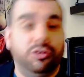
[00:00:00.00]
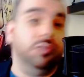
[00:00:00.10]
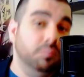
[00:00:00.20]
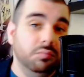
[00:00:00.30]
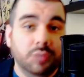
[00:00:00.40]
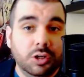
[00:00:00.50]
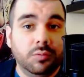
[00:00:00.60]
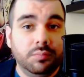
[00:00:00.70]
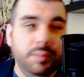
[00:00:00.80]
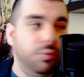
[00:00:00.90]
So, you
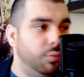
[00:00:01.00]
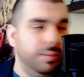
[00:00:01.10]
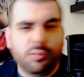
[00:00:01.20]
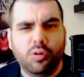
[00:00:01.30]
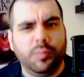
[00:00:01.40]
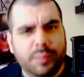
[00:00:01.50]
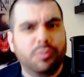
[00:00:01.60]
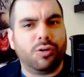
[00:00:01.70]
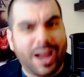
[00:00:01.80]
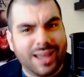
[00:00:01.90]
know, people
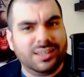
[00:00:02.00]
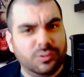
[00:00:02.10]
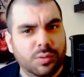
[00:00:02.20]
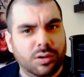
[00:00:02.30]
are eyeing this